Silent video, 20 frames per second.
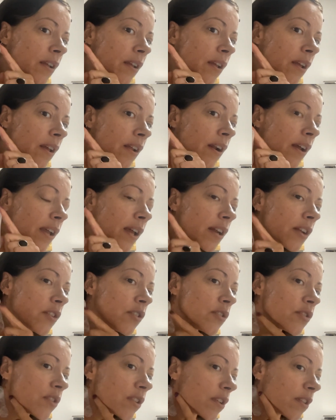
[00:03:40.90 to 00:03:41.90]
And I kind of
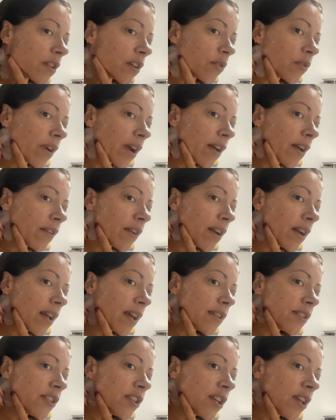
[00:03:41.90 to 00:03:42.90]
use the little rounded
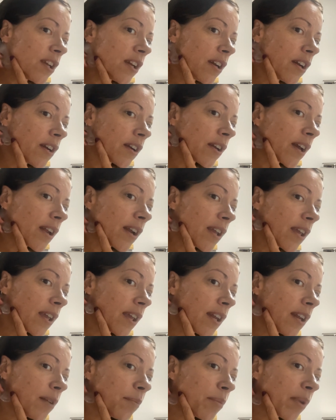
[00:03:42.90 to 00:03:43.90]
edge here, kind of
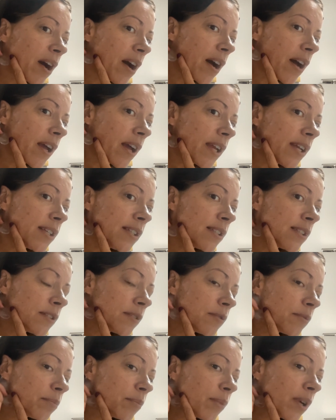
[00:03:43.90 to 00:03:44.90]
getting behind
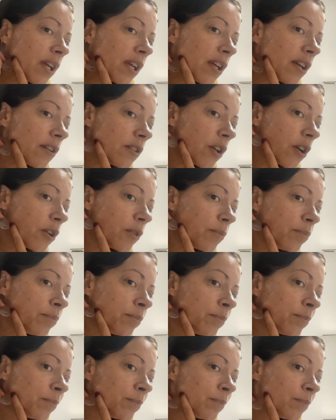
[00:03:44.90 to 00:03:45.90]
my earlobe.
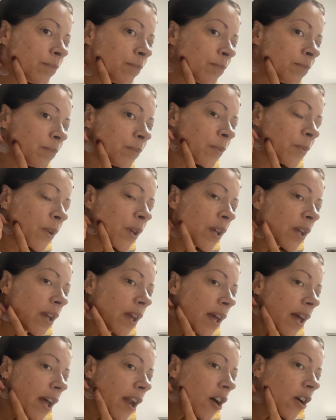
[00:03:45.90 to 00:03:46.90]

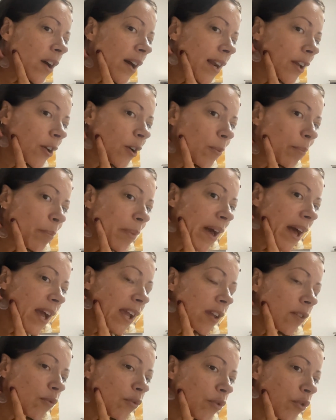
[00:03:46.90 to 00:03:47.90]
And I'll kind of go back
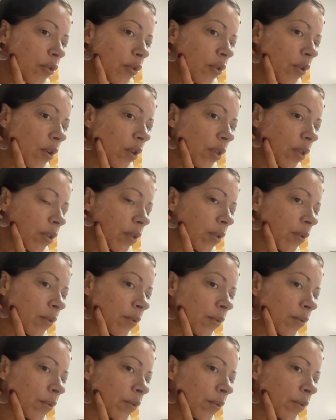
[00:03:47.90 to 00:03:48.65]
and forth.